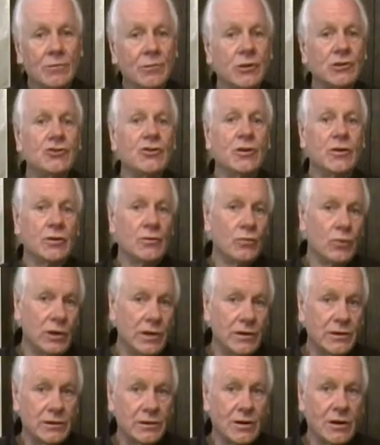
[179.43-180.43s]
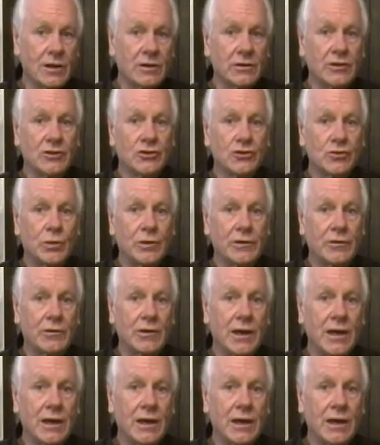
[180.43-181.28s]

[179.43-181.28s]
But you can read it all on his Twitter